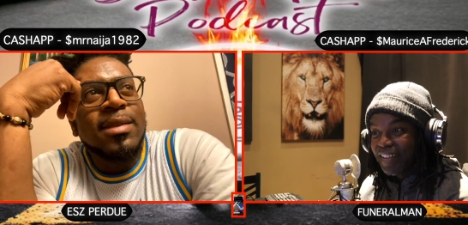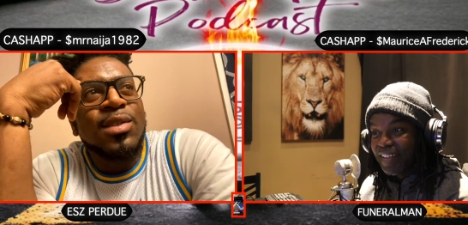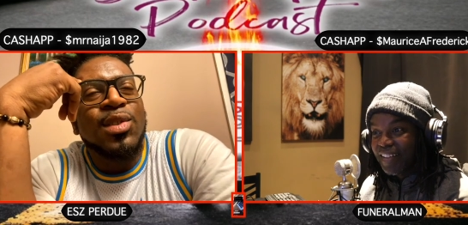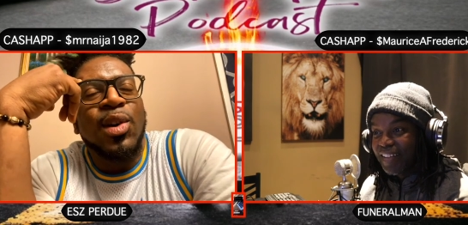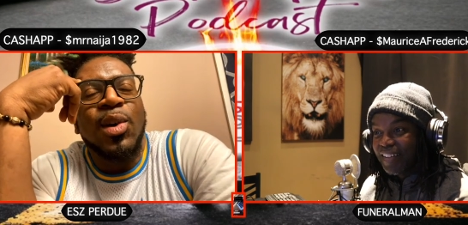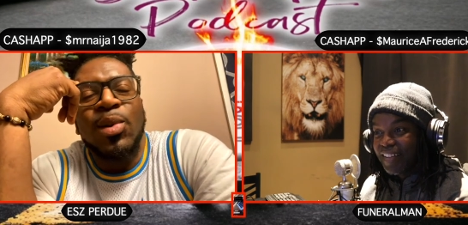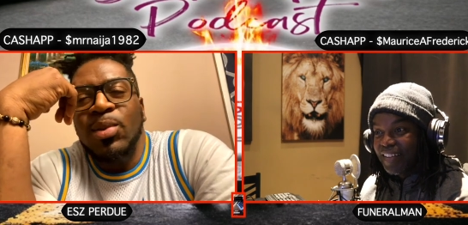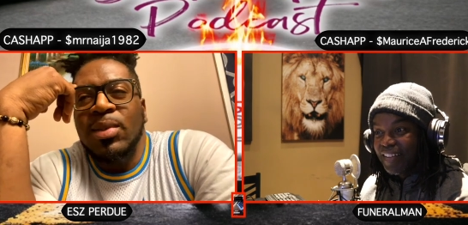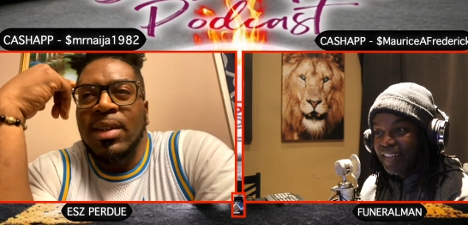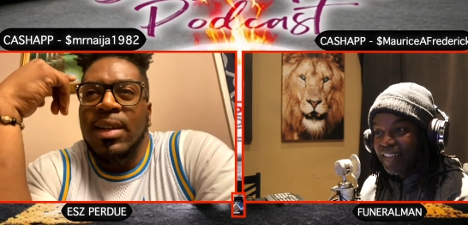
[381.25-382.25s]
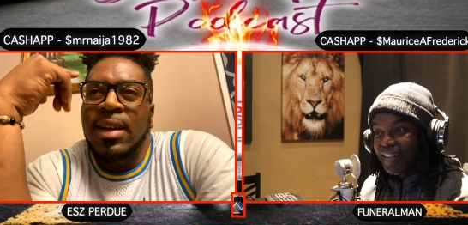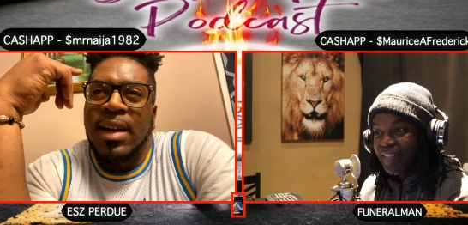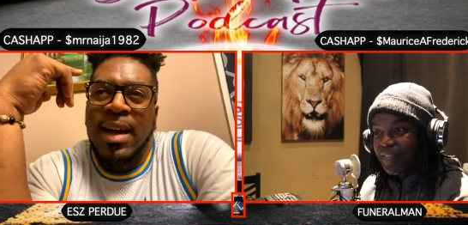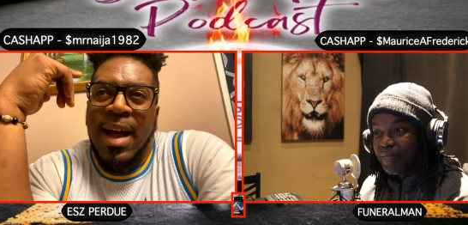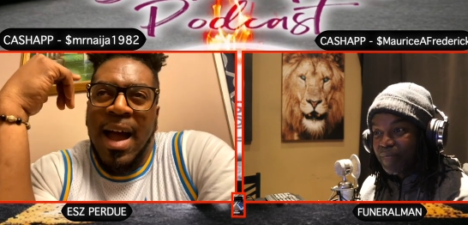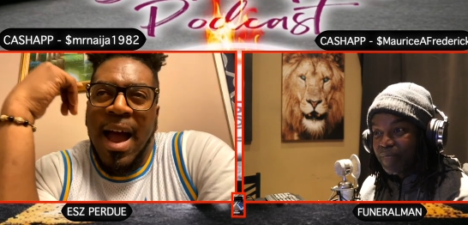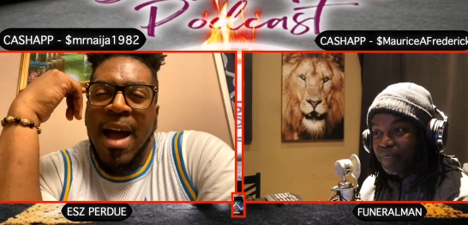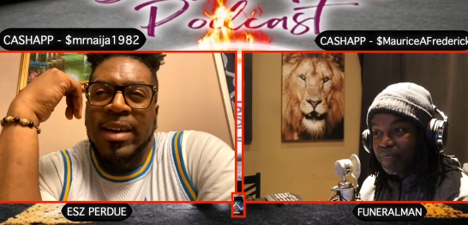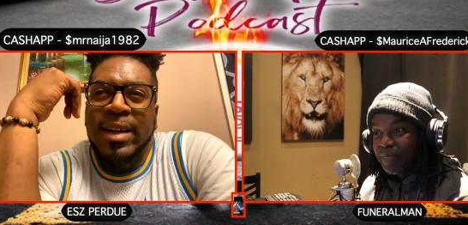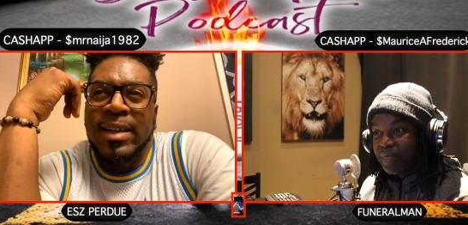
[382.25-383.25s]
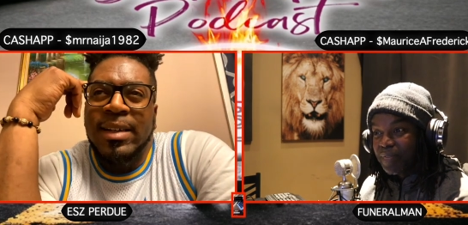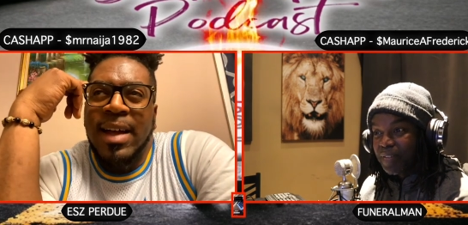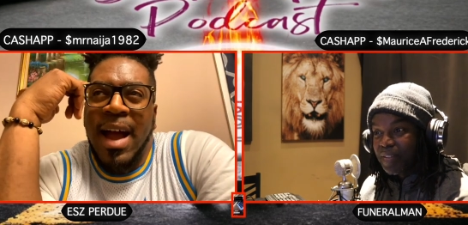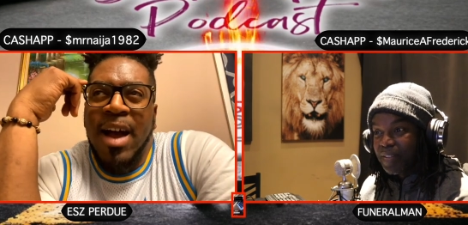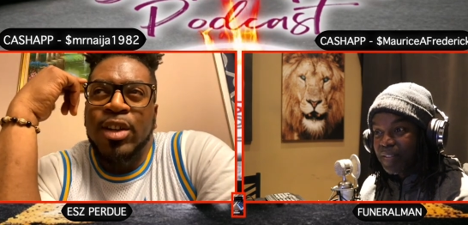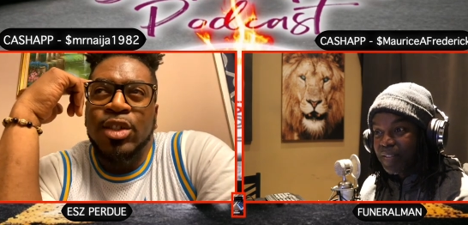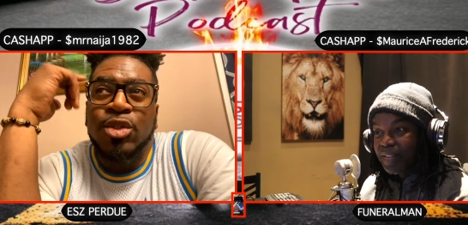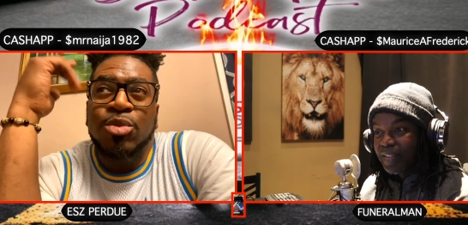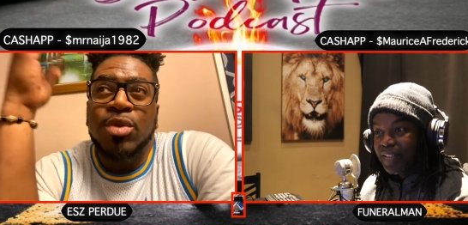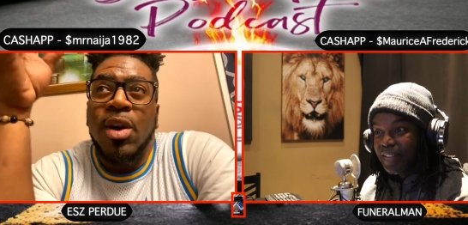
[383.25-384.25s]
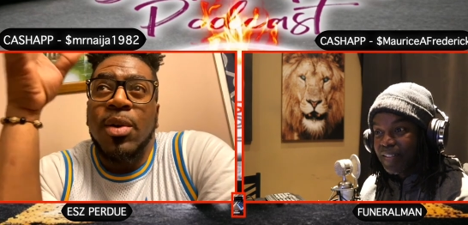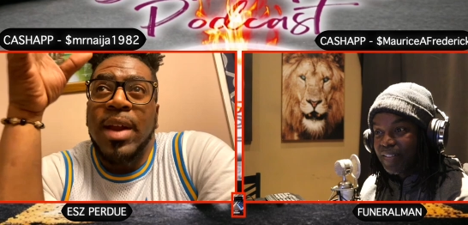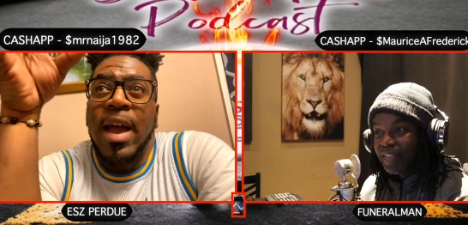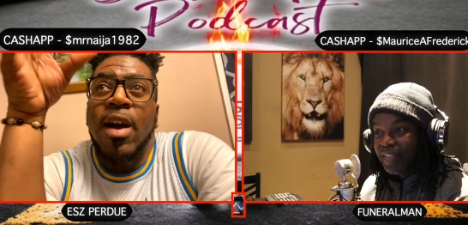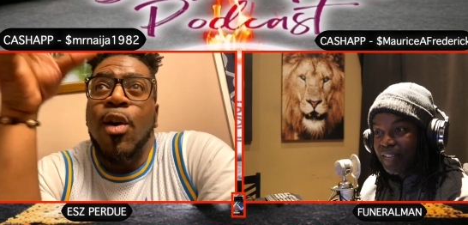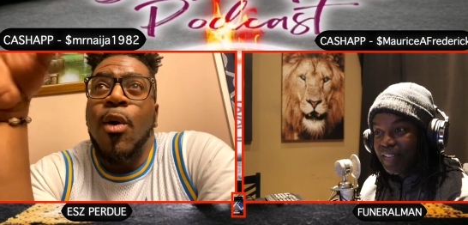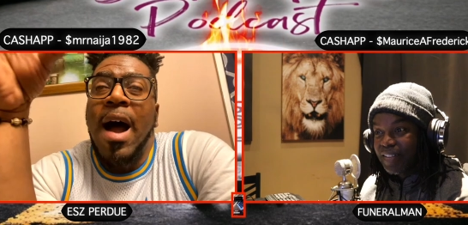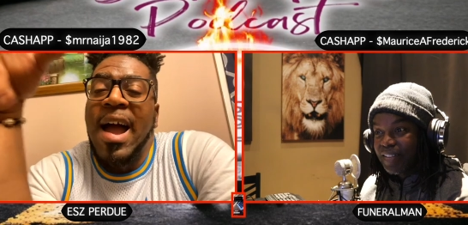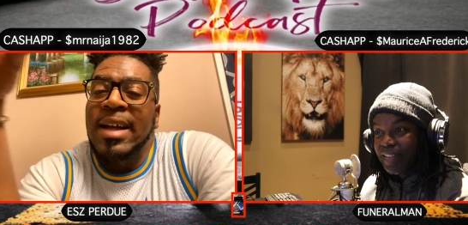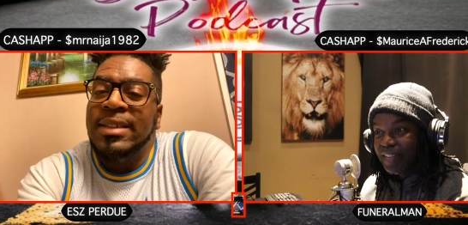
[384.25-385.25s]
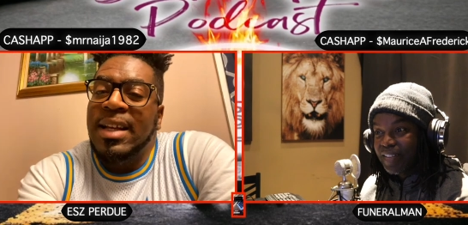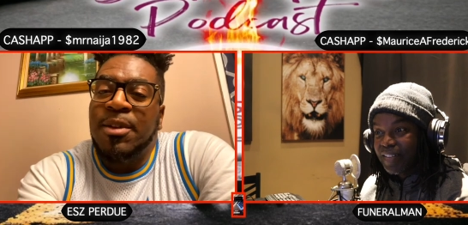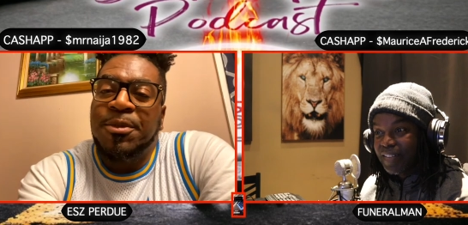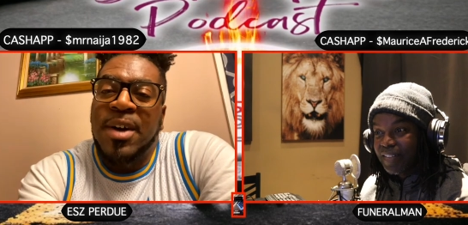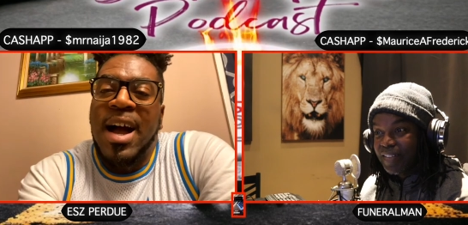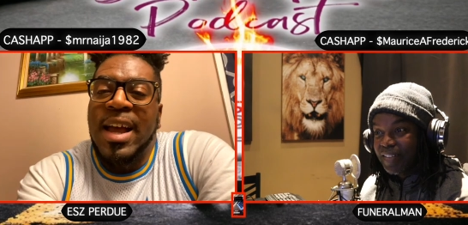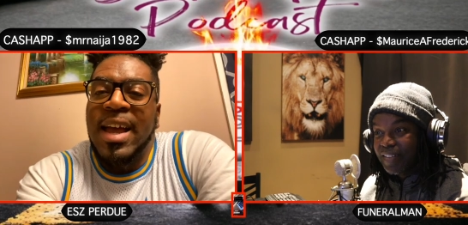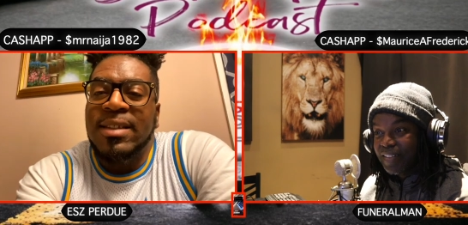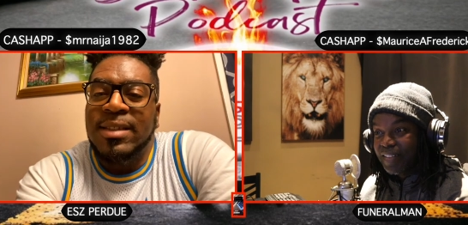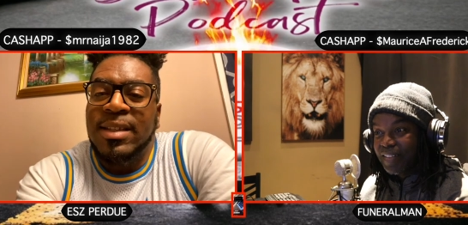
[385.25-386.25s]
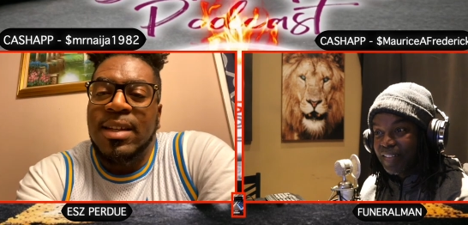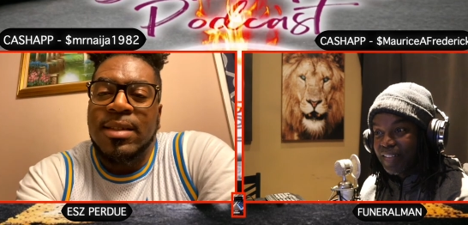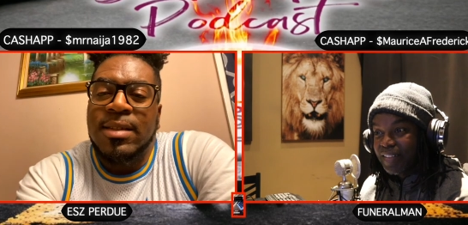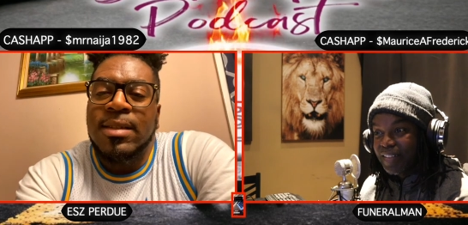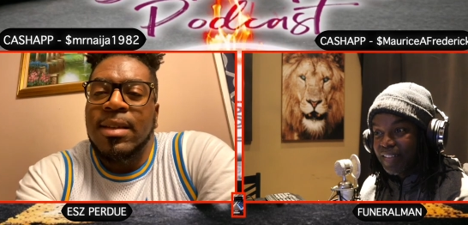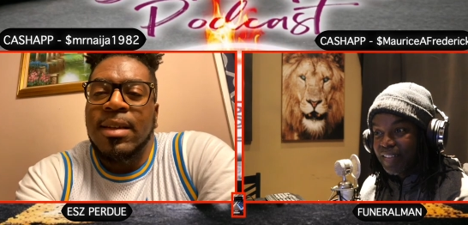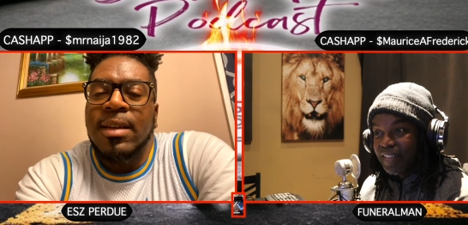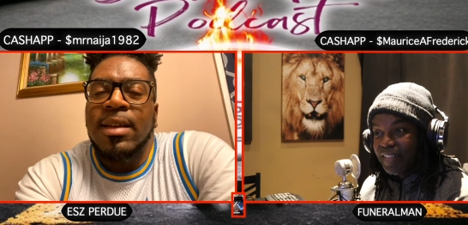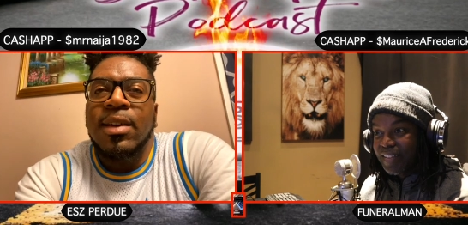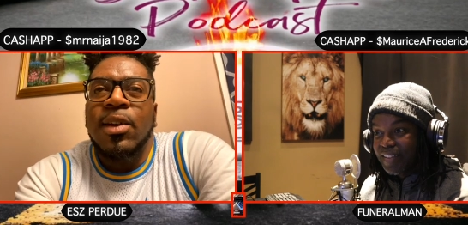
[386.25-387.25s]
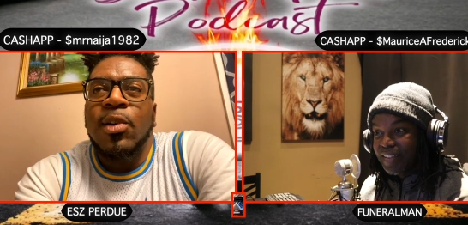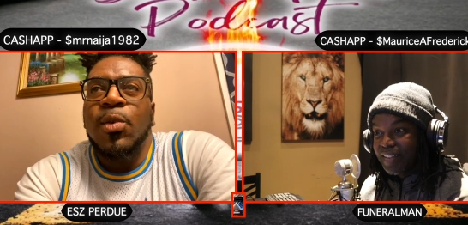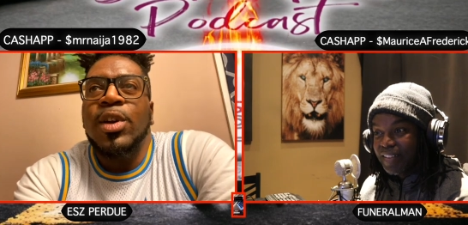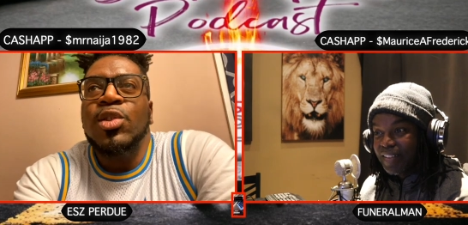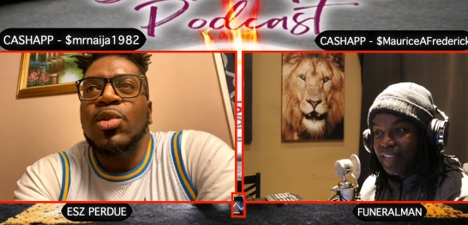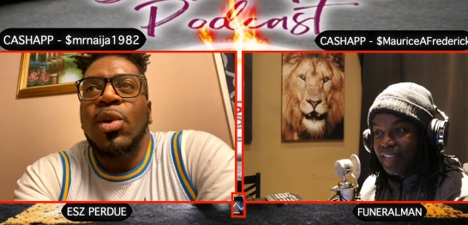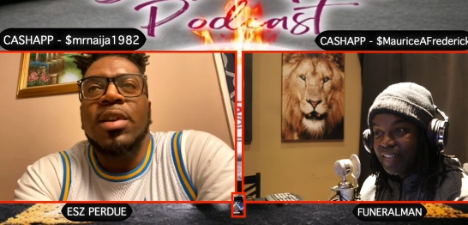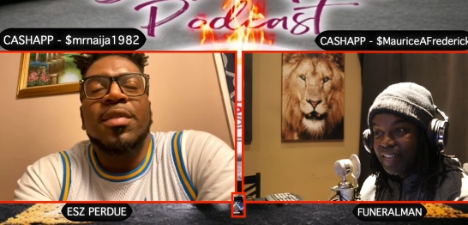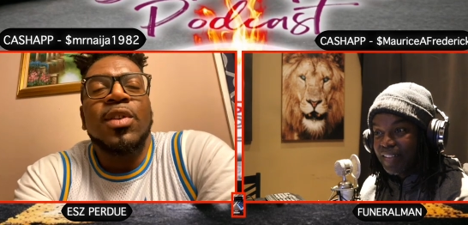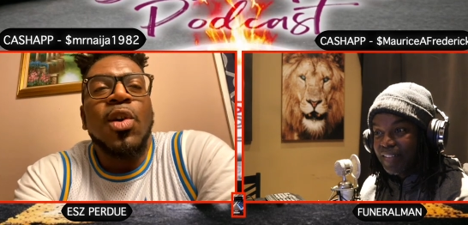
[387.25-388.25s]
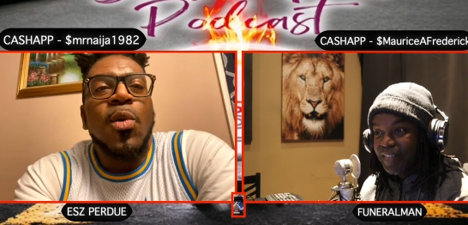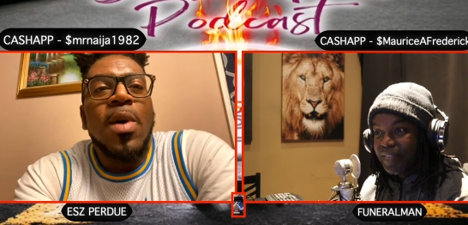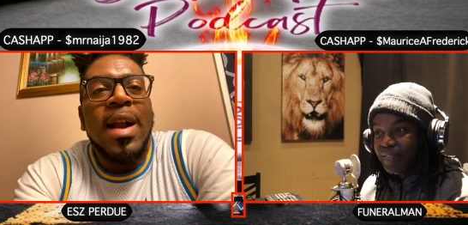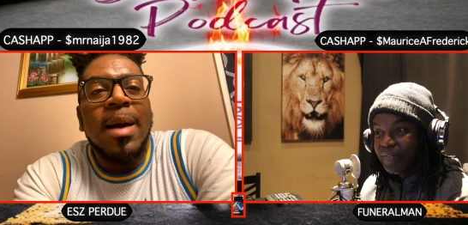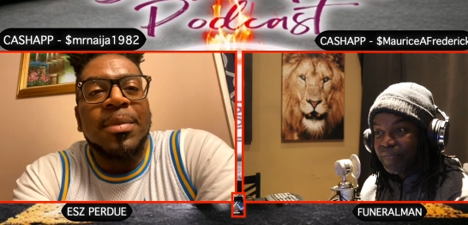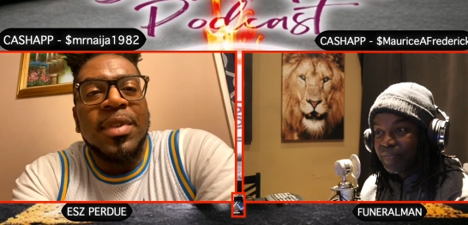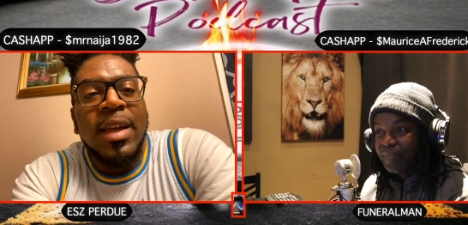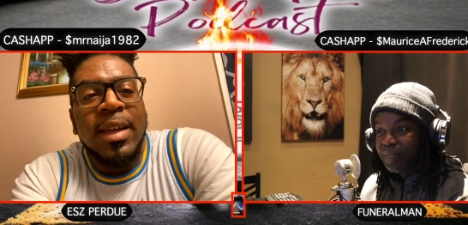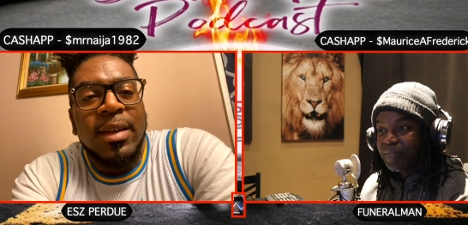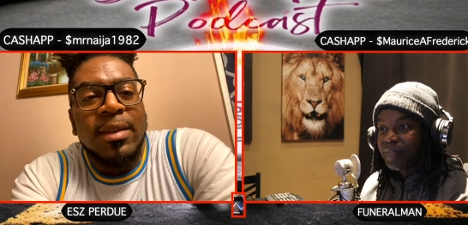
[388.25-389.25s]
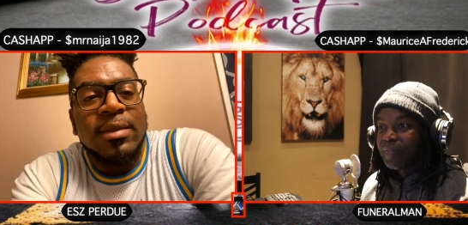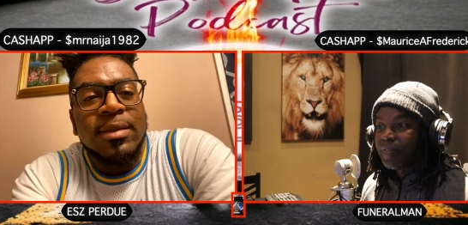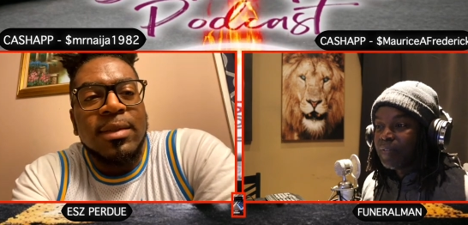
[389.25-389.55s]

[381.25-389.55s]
Speaker 1: so how could how could you know that? Oh, I identify as this when you don't even know what I'm thinking.